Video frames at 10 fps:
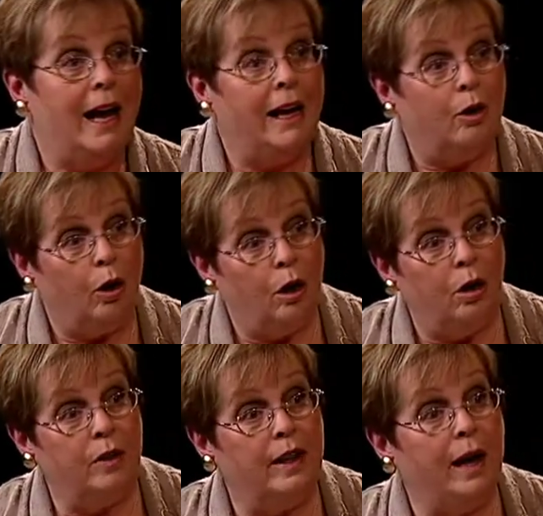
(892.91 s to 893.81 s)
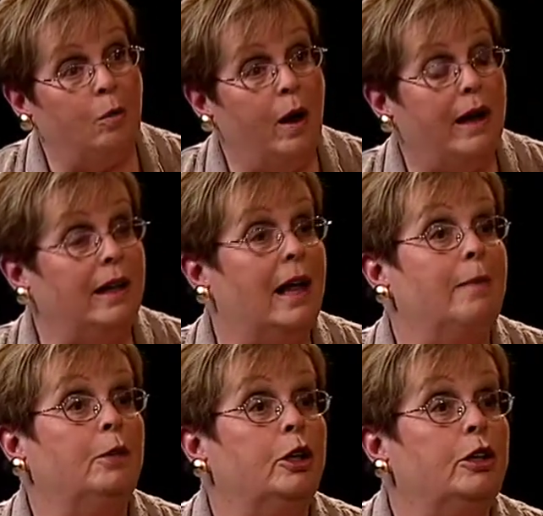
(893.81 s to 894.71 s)
And all that while,
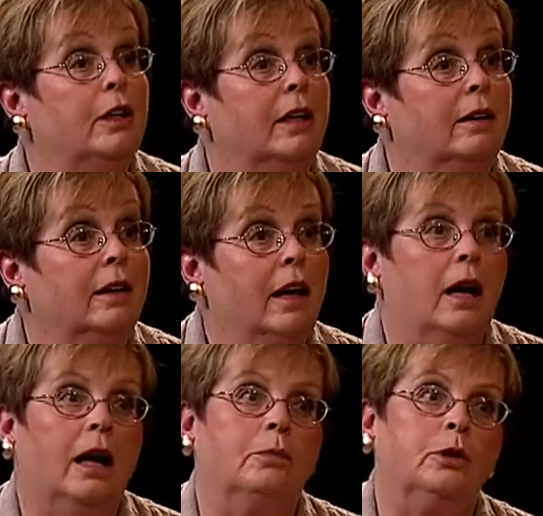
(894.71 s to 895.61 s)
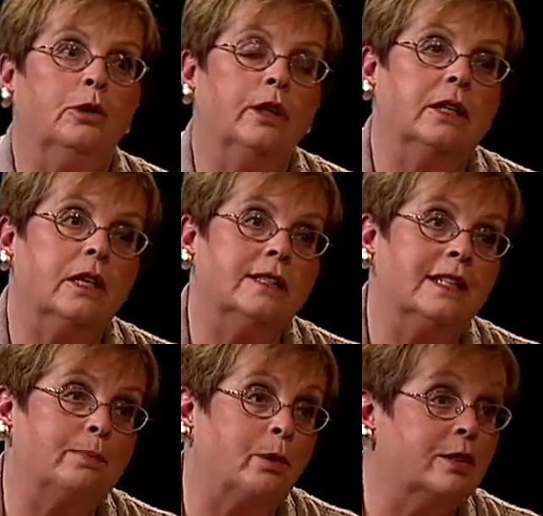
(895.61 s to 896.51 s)
I'm learning. I'm learning, does
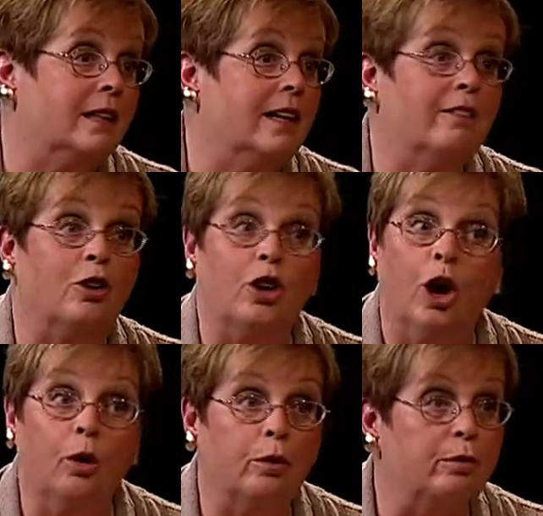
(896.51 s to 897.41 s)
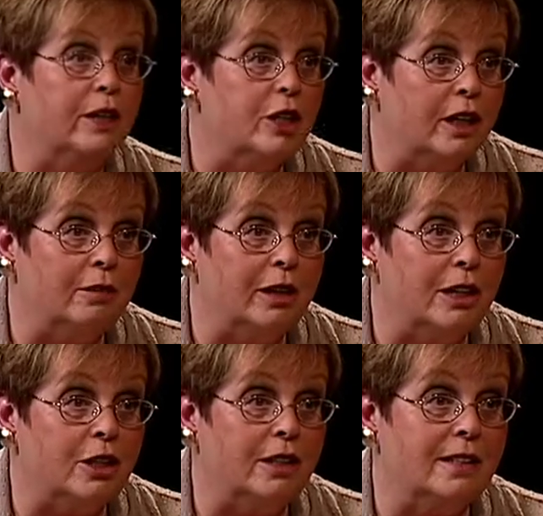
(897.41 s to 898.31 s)
this person even know 3
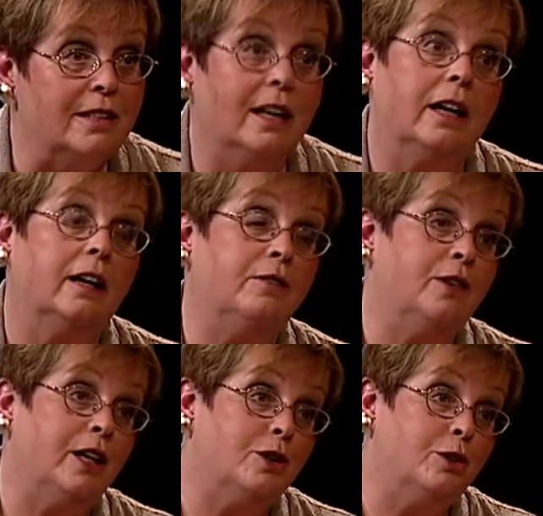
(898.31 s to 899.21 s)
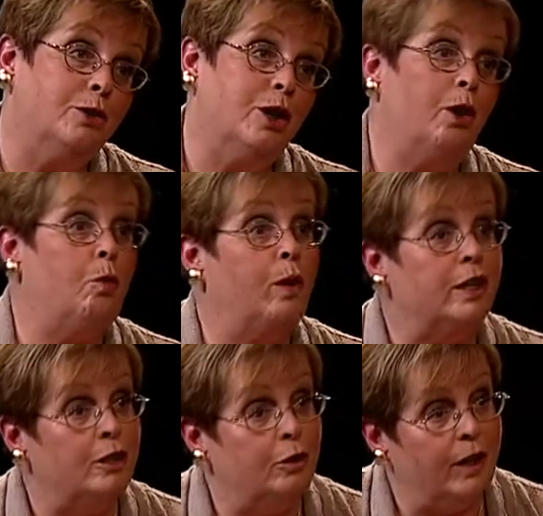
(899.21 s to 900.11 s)
generations? If they do know,
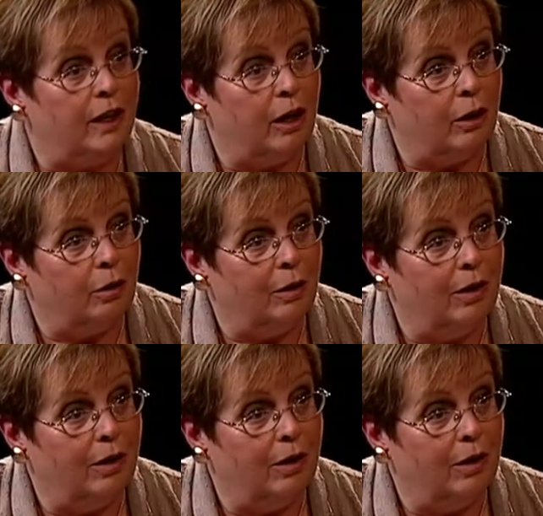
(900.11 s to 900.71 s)
what do they know?